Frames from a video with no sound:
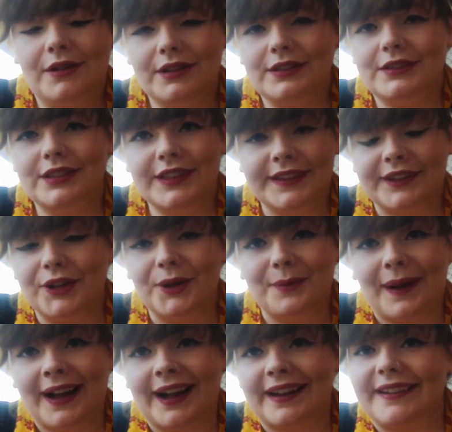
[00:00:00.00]
still
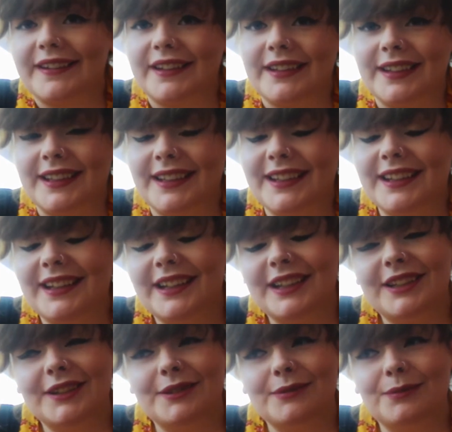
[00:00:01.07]
bad.
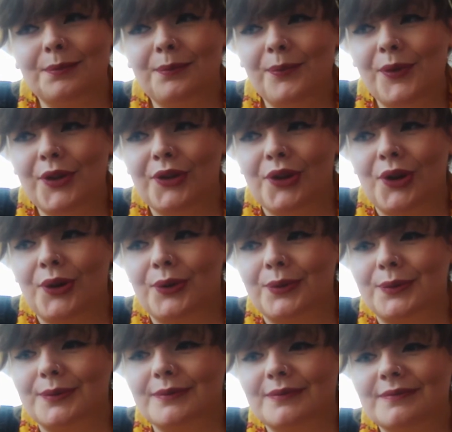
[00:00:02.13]

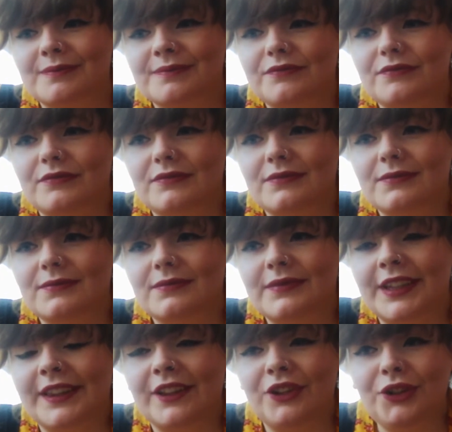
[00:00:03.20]
So
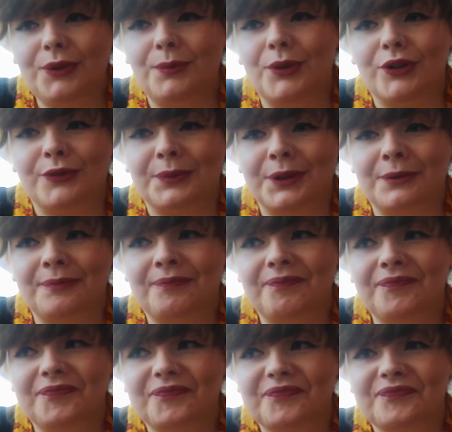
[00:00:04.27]
it's a good movement.
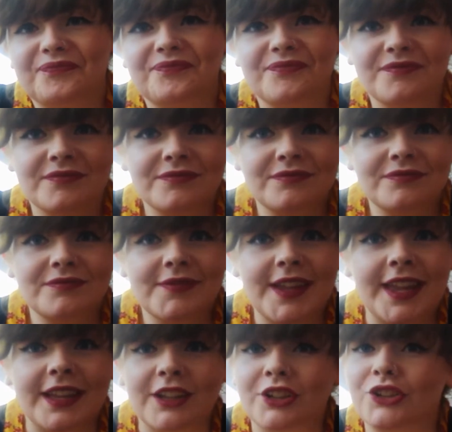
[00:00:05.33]

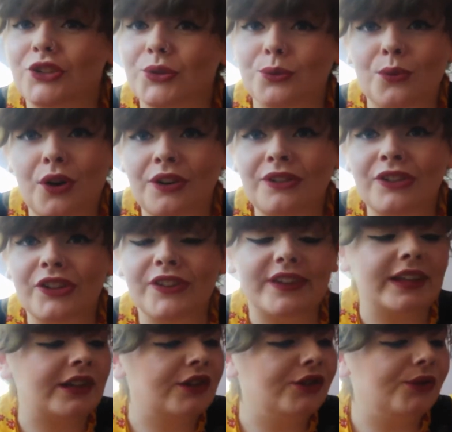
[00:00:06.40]
It can do wonders,
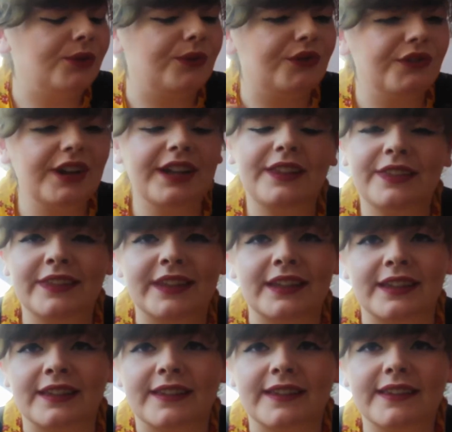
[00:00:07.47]
it can do great
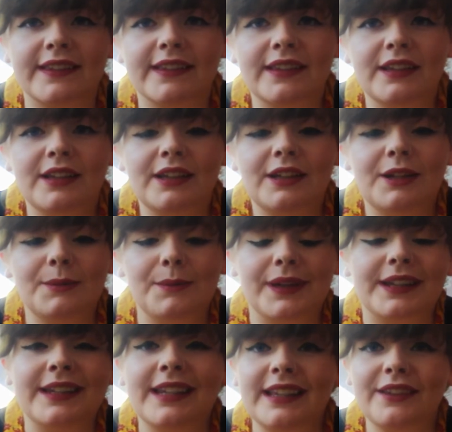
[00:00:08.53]
things, but
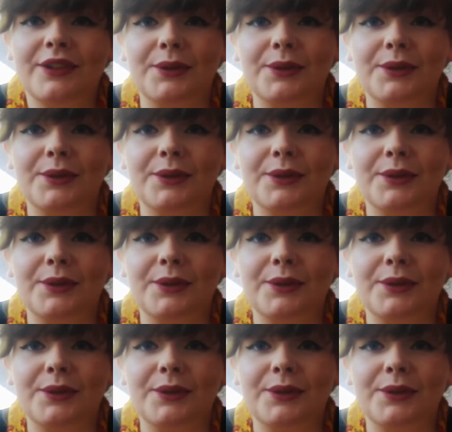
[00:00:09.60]
it needs to